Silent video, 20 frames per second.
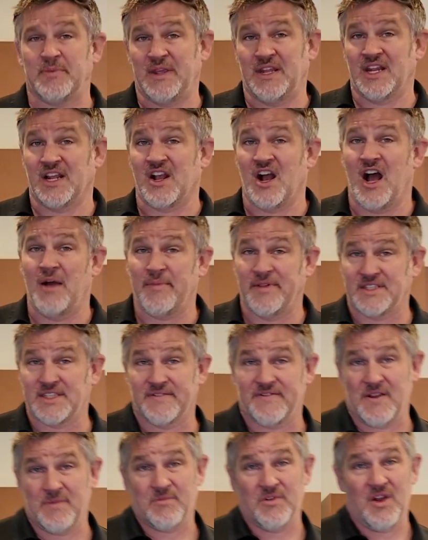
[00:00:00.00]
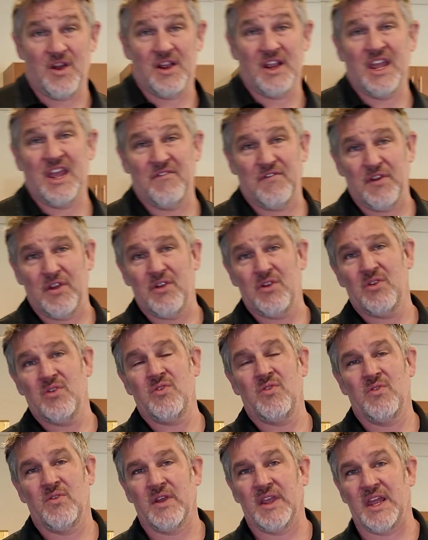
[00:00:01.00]
me in the comments if I'm wrong. If
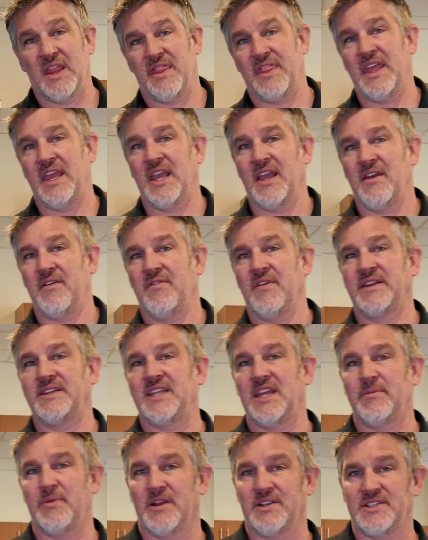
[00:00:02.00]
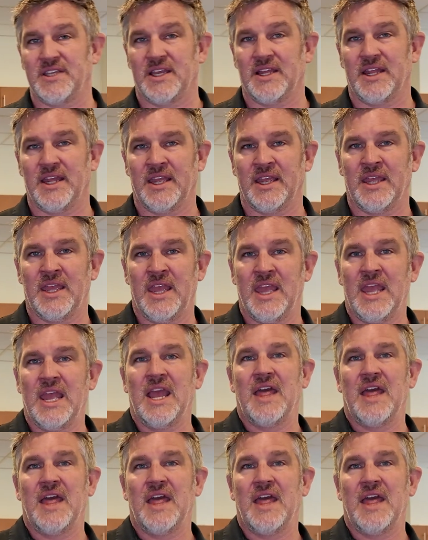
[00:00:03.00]
you can think of a T-bar ceiling